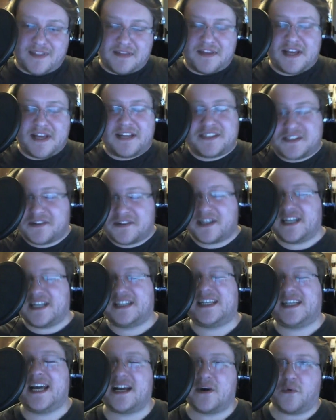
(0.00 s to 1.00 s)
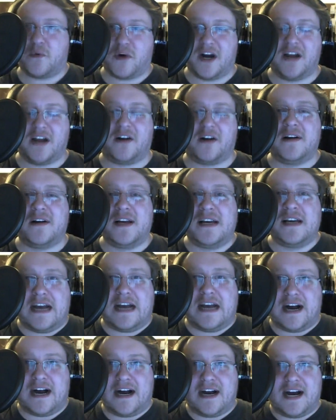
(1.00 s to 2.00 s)
things are going to take a while.
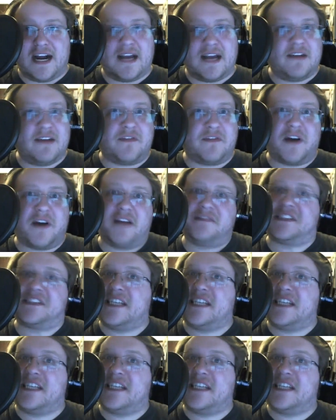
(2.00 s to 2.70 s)
I've